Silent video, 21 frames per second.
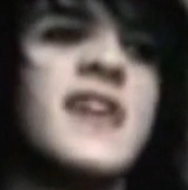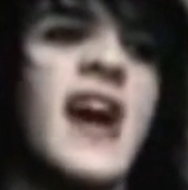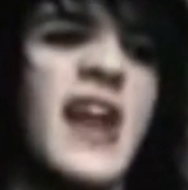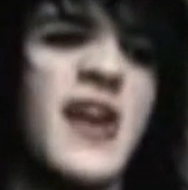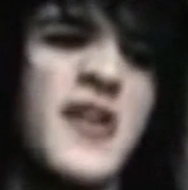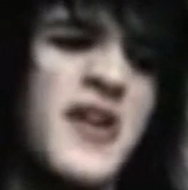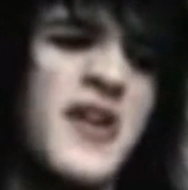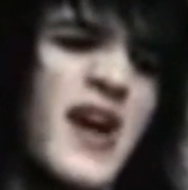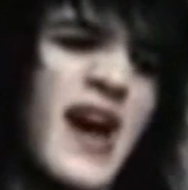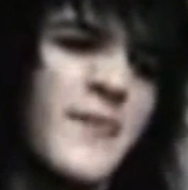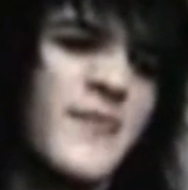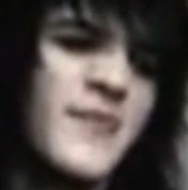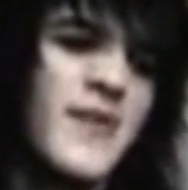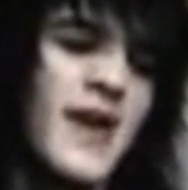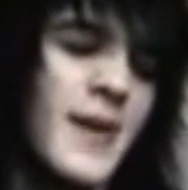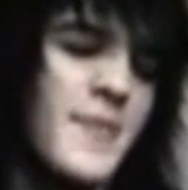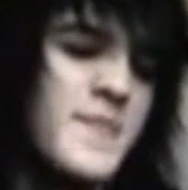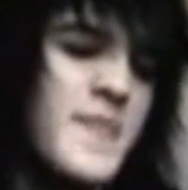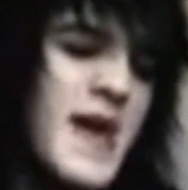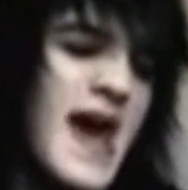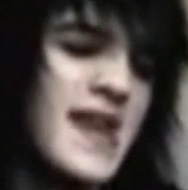I don't know.
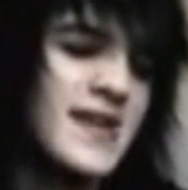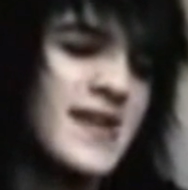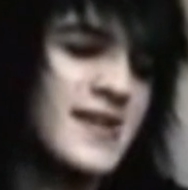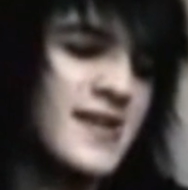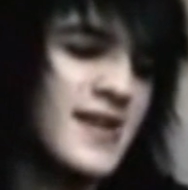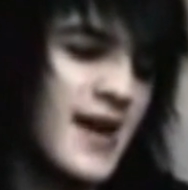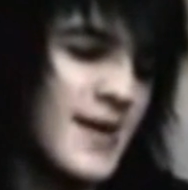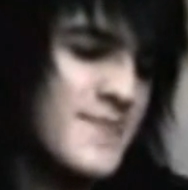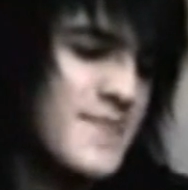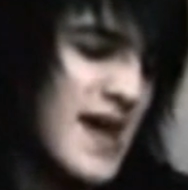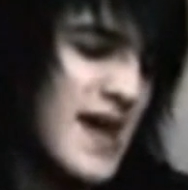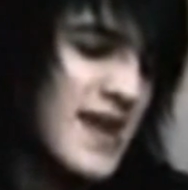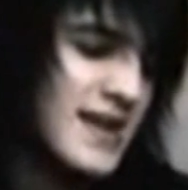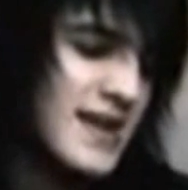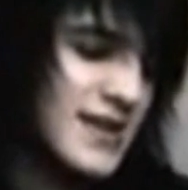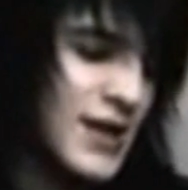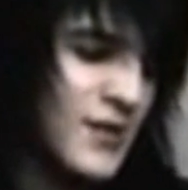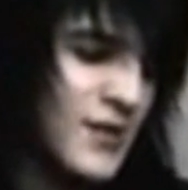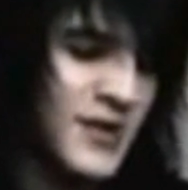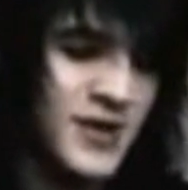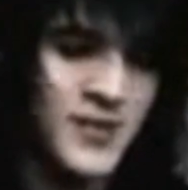I'm bad
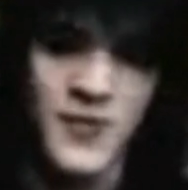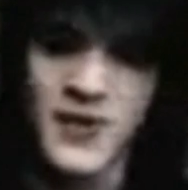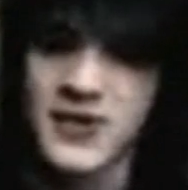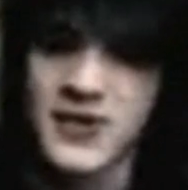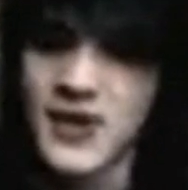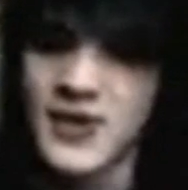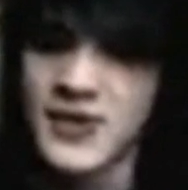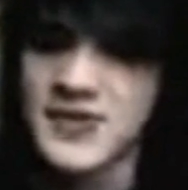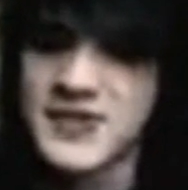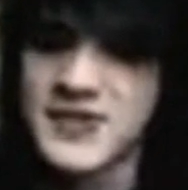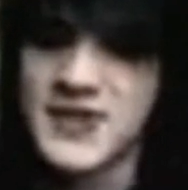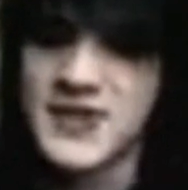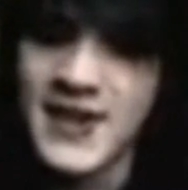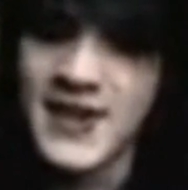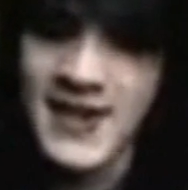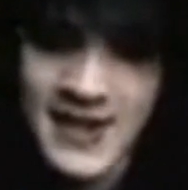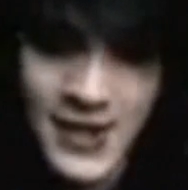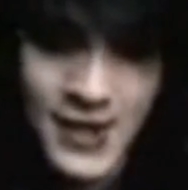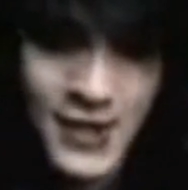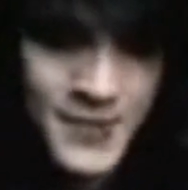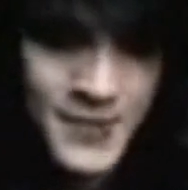at knowing when girls are
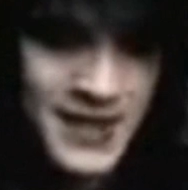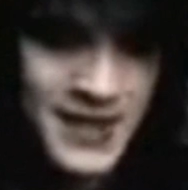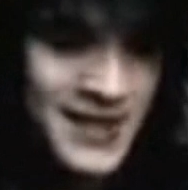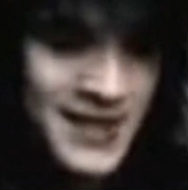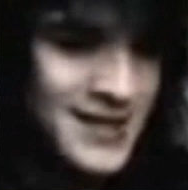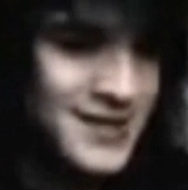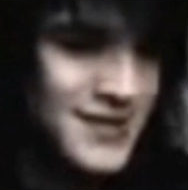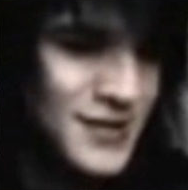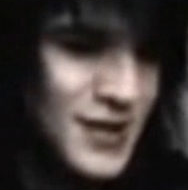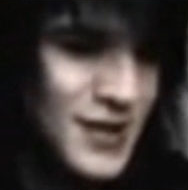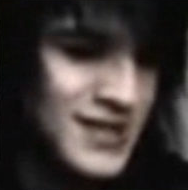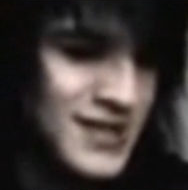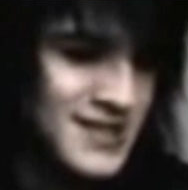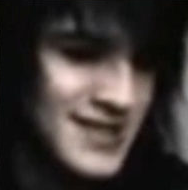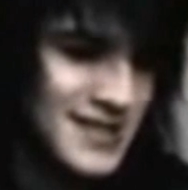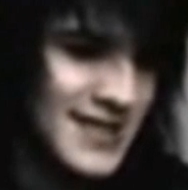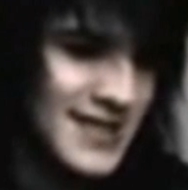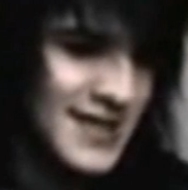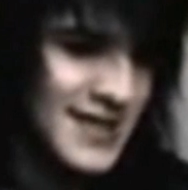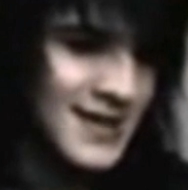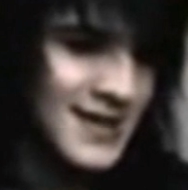hitting on me and things
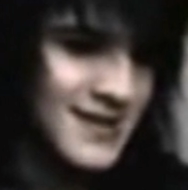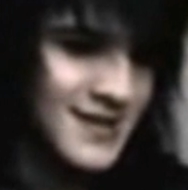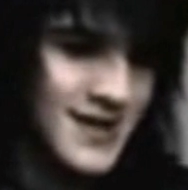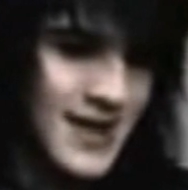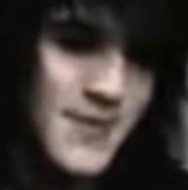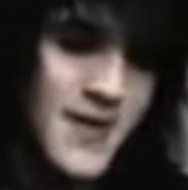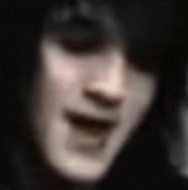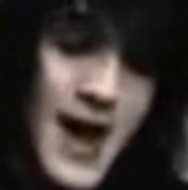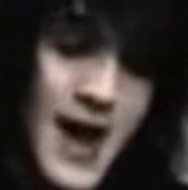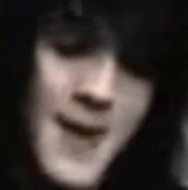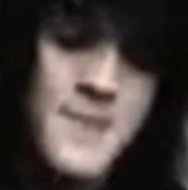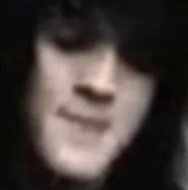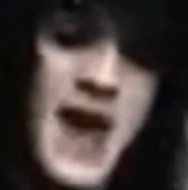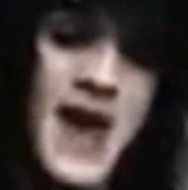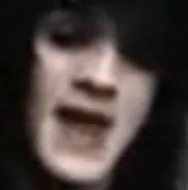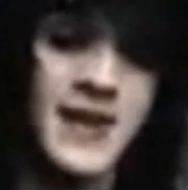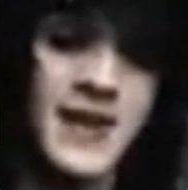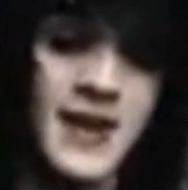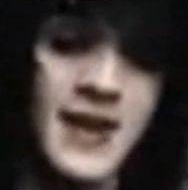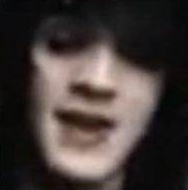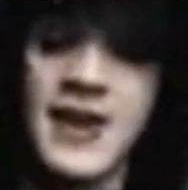like that, and I'm
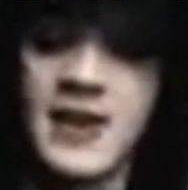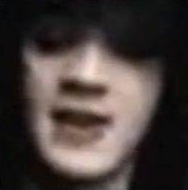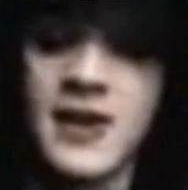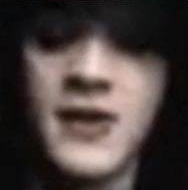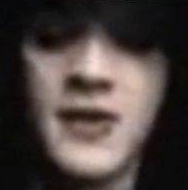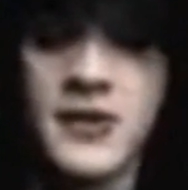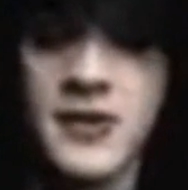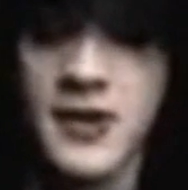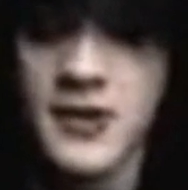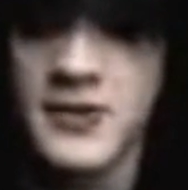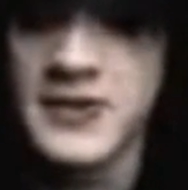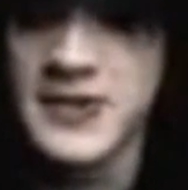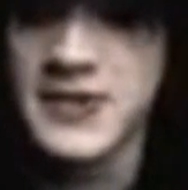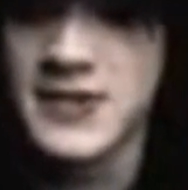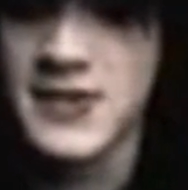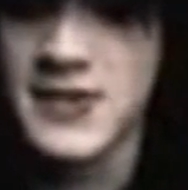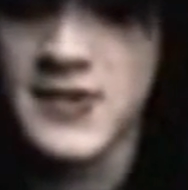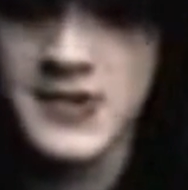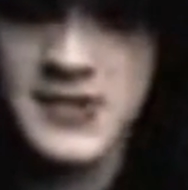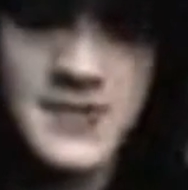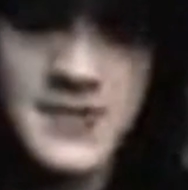bad at hitting on girls
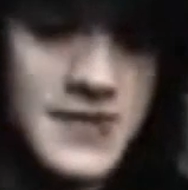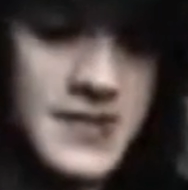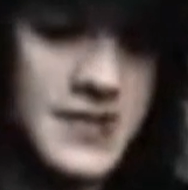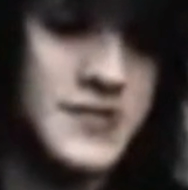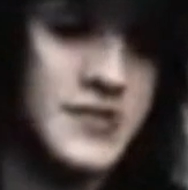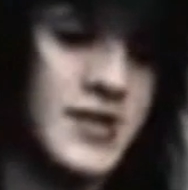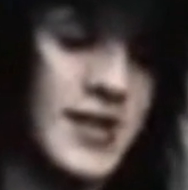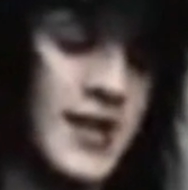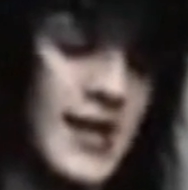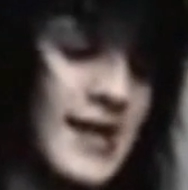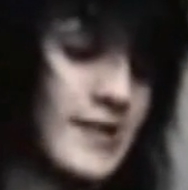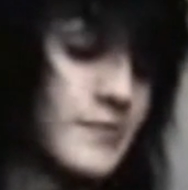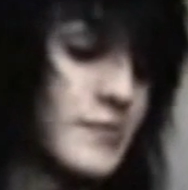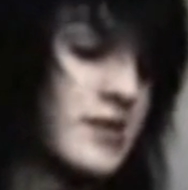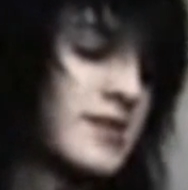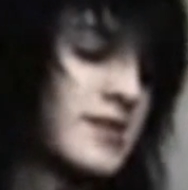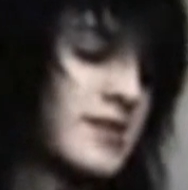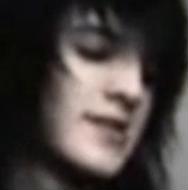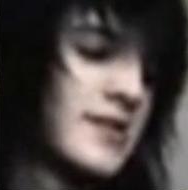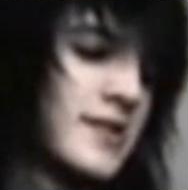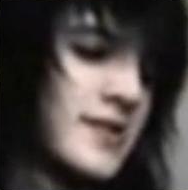too, because I'm so shy.
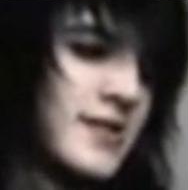But